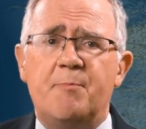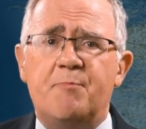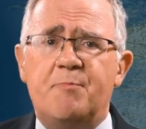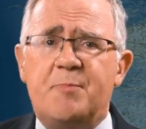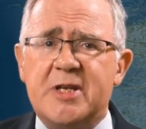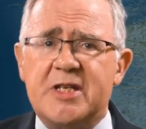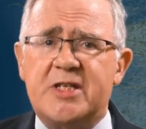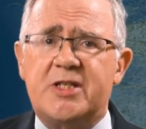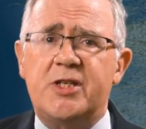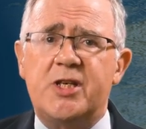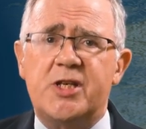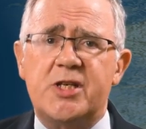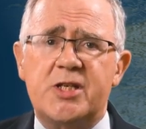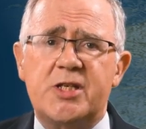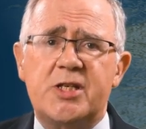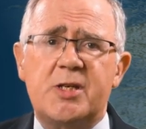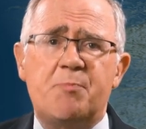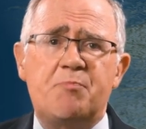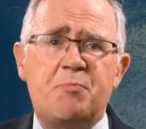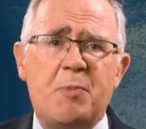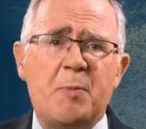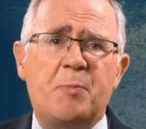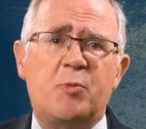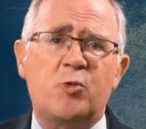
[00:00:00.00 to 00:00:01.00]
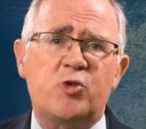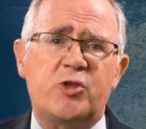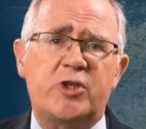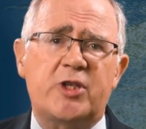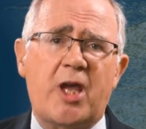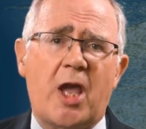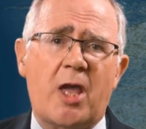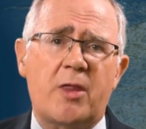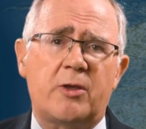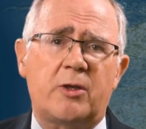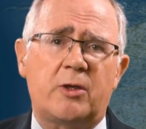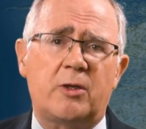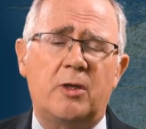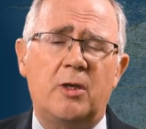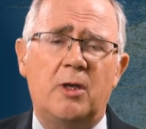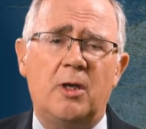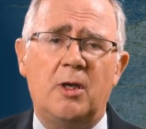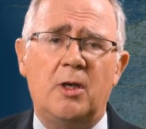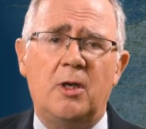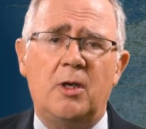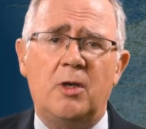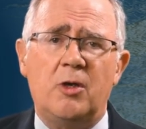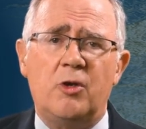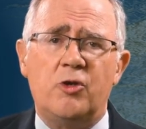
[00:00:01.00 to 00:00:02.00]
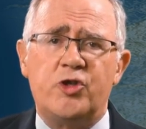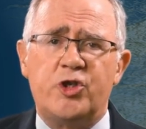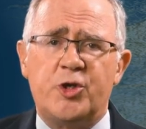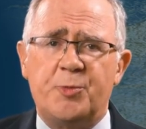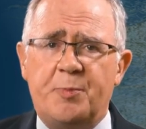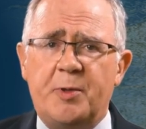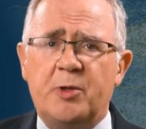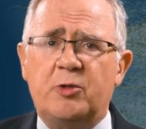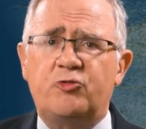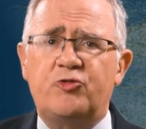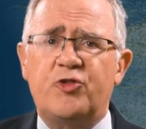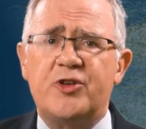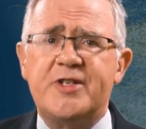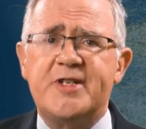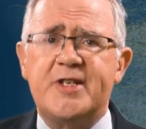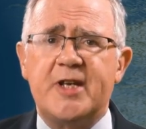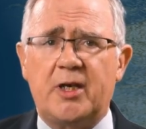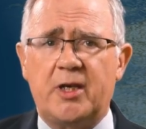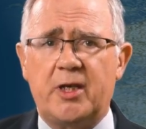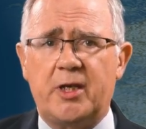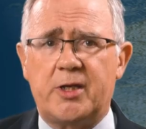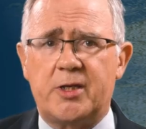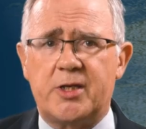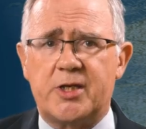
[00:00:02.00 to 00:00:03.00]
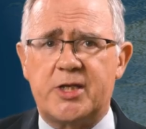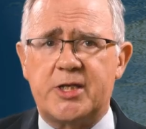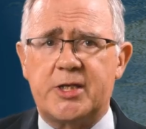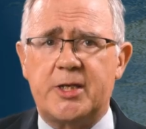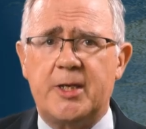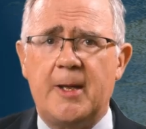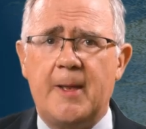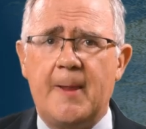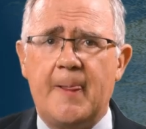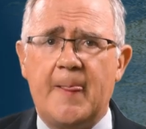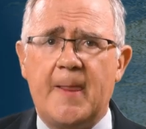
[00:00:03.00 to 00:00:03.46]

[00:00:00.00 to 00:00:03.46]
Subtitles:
business and people together to build resilience